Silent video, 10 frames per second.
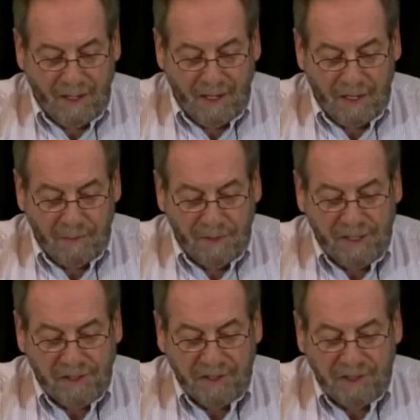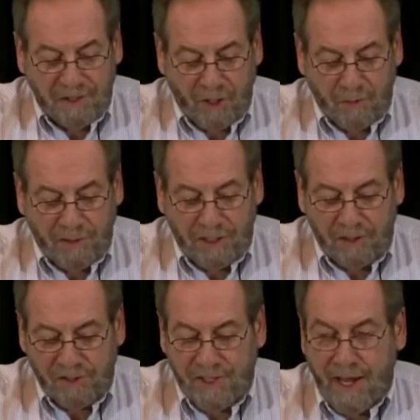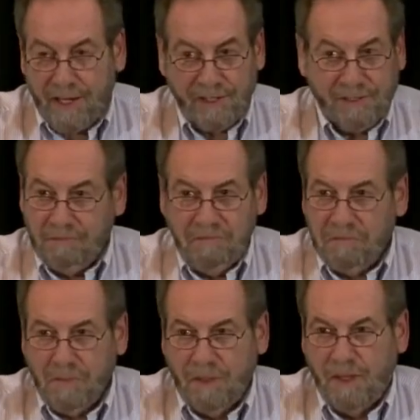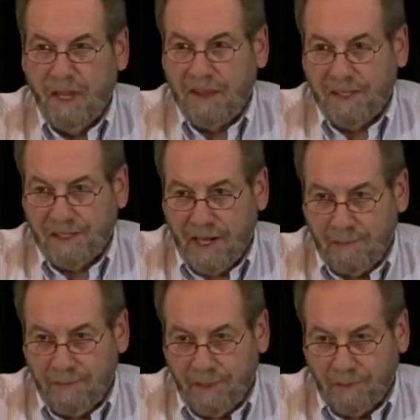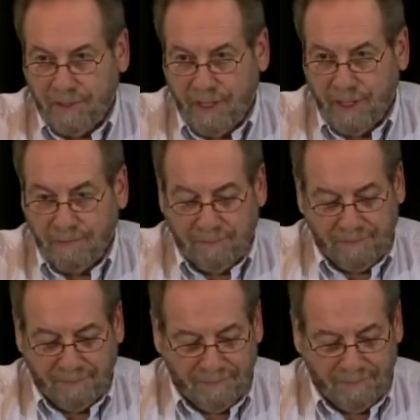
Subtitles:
Police to determine legal status. Nothing's happening with that.